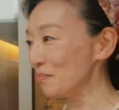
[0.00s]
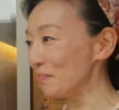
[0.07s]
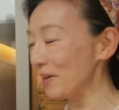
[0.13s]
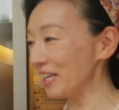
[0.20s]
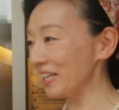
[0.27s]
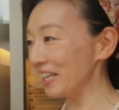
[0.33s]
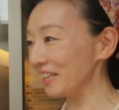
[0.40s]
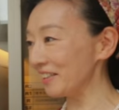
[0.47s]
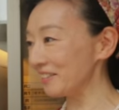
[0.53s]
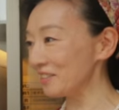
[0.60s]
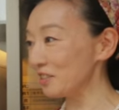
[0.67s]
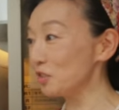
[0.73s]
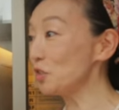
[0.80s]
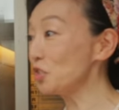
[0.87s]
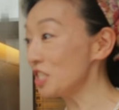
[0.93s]
Making
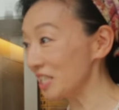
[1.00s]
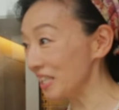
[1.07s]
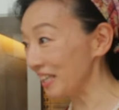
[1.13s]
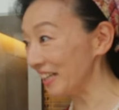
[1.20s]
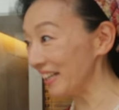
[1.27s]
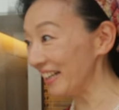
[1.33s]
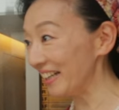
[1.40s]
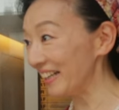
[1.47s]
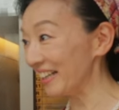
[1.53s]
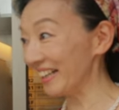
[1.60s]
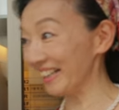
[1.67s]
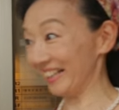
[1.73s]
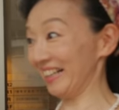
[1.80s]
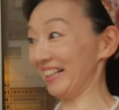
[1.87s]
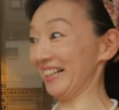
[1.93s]
sushi.
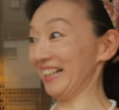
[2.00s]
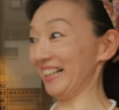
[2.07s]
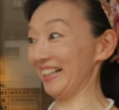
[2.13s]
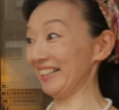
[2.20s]
Oh, really?